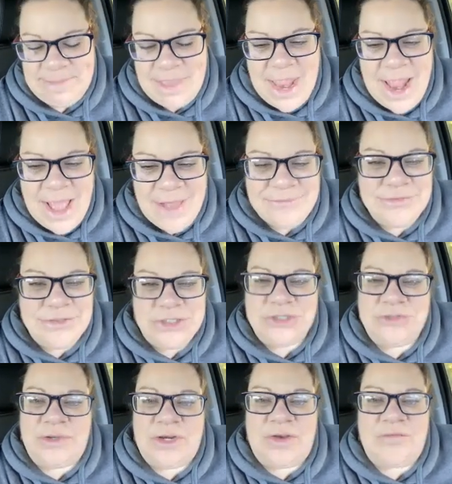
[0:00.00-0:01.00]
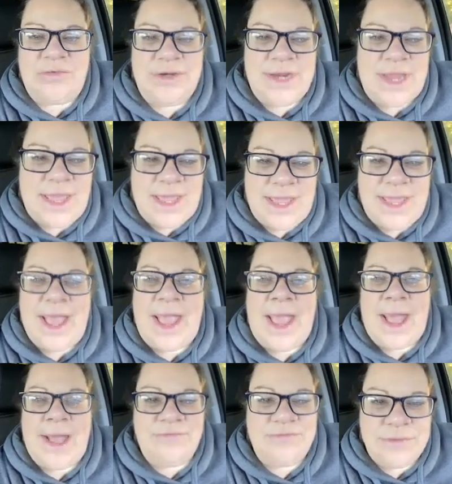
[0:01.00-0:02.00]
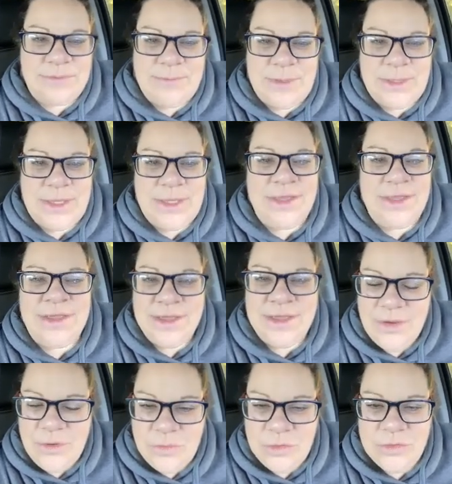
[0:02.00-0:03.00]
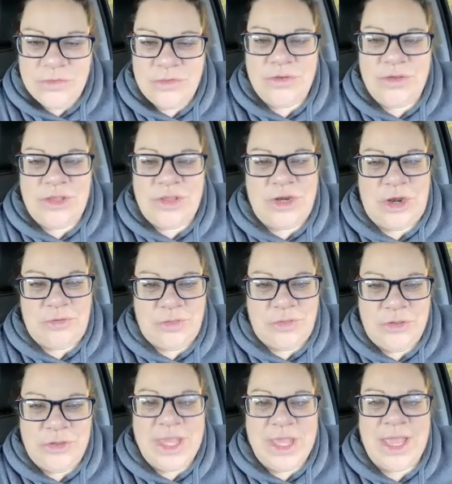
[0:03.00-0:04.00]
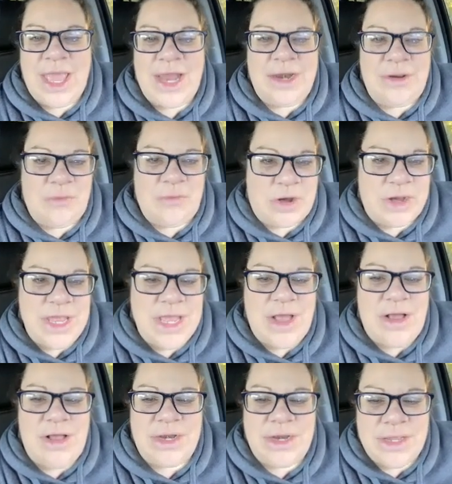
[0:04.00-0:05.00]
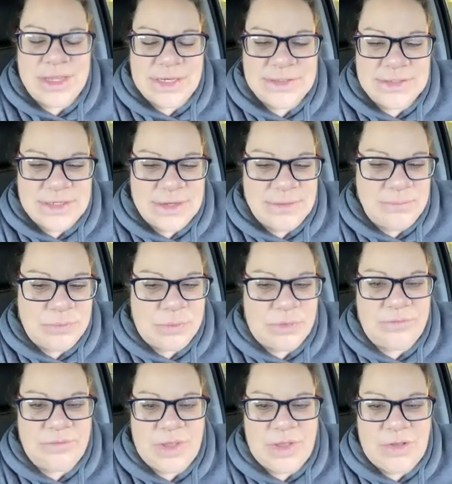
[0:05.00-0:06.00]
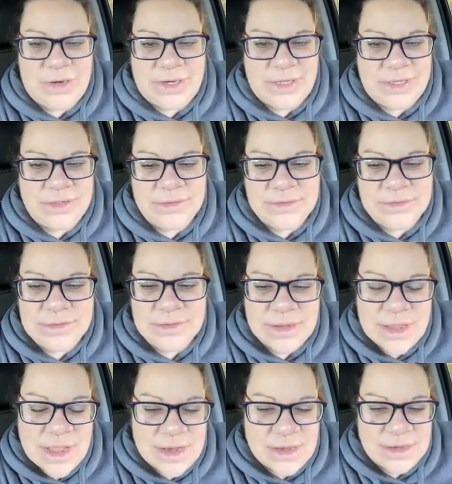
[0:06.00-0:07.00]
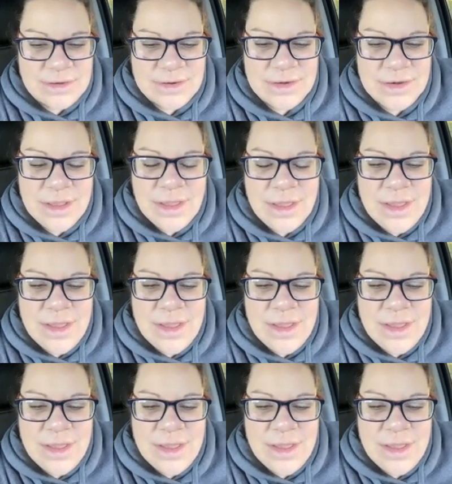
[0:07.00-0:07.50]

I have to do it every day. I have to be, looking at it, working on it, improving on it. And